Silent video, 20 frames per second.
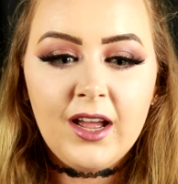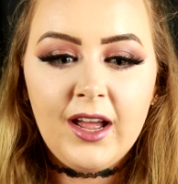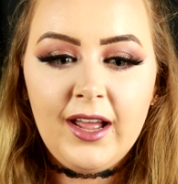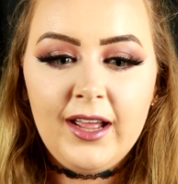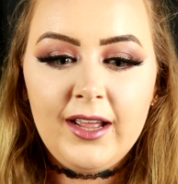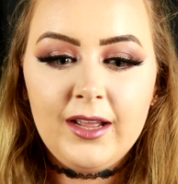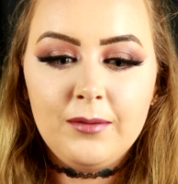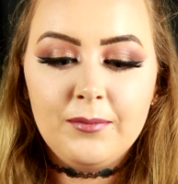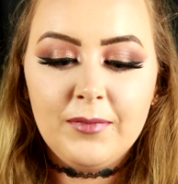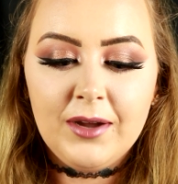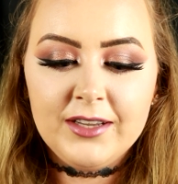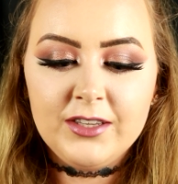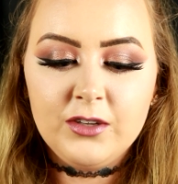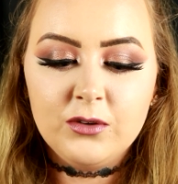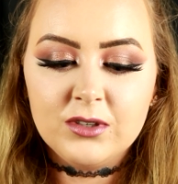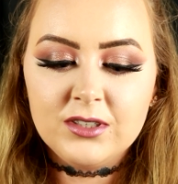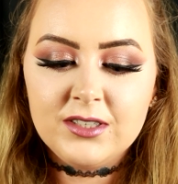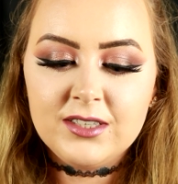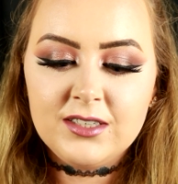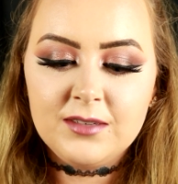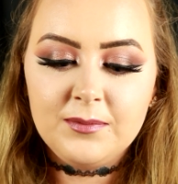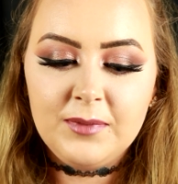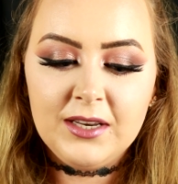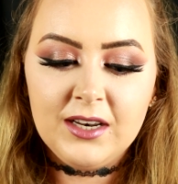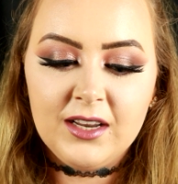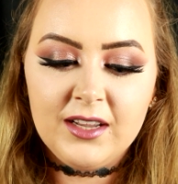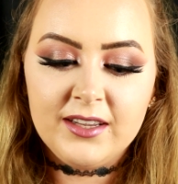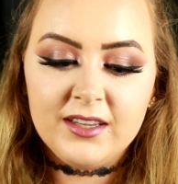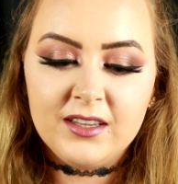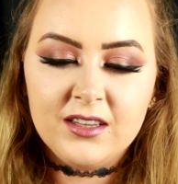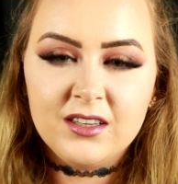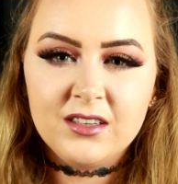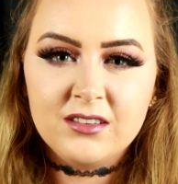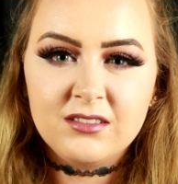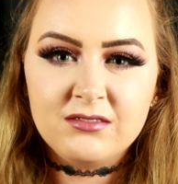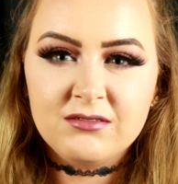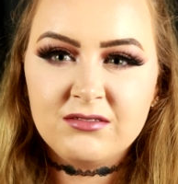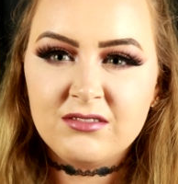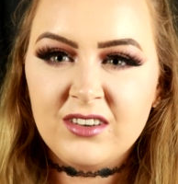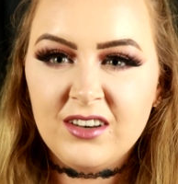and you want it to be like
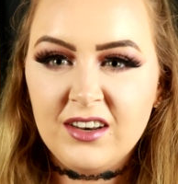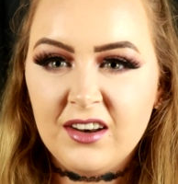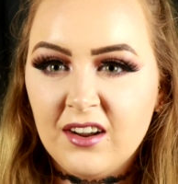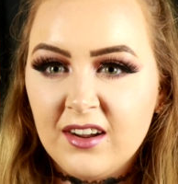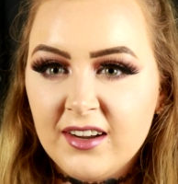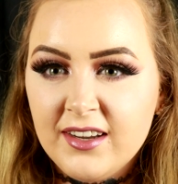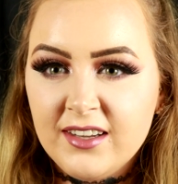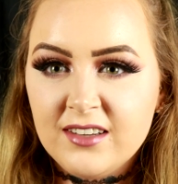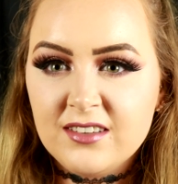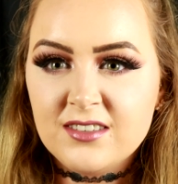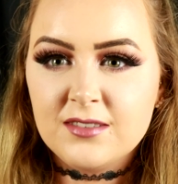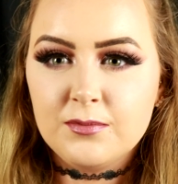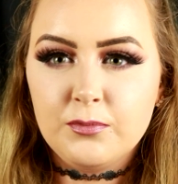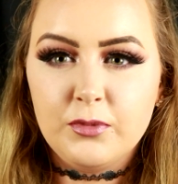nice,